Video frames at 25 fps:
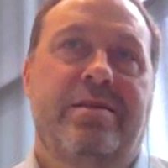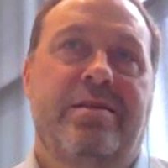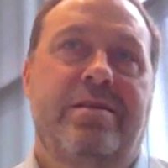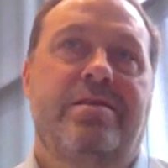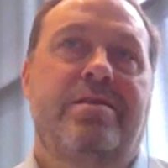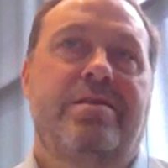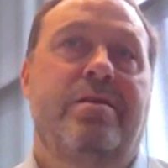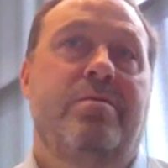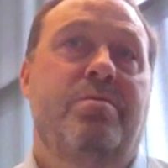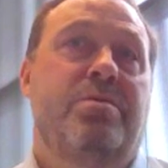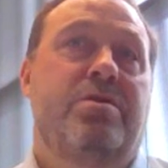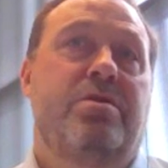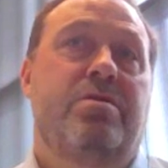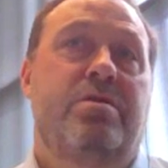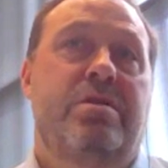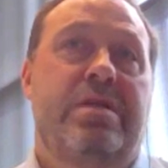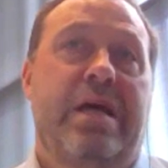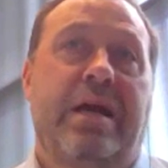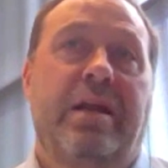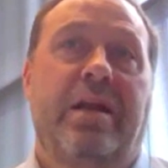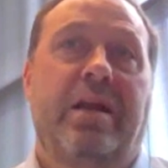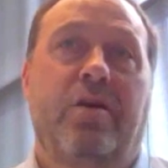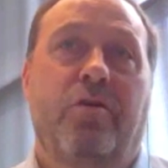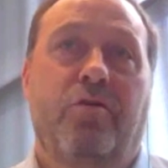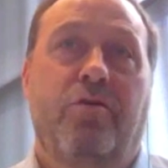systems and
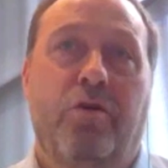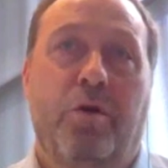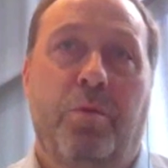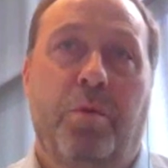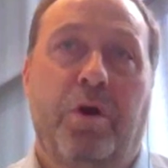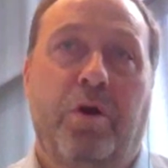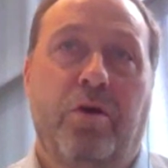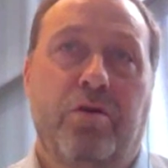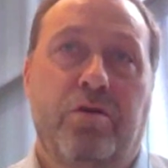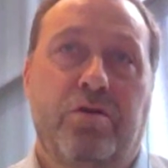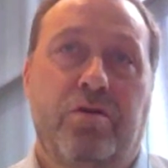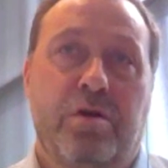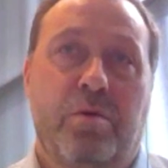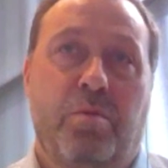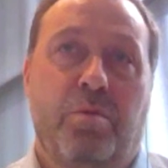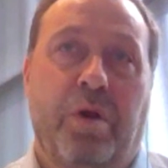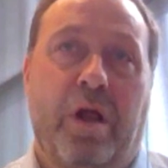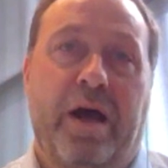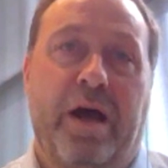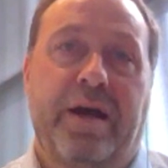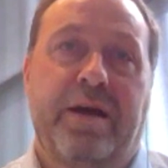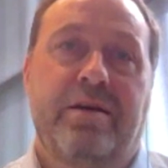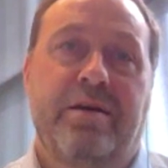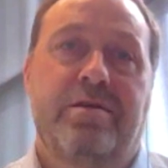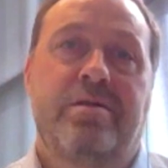technical rubber goods
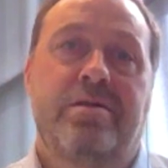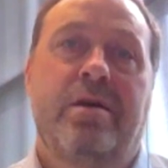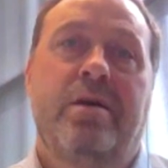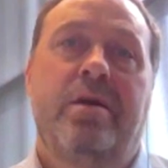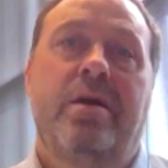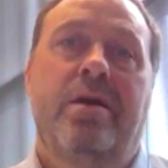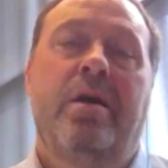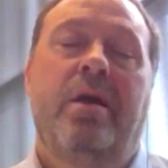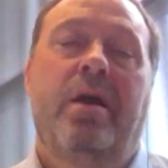suppliers,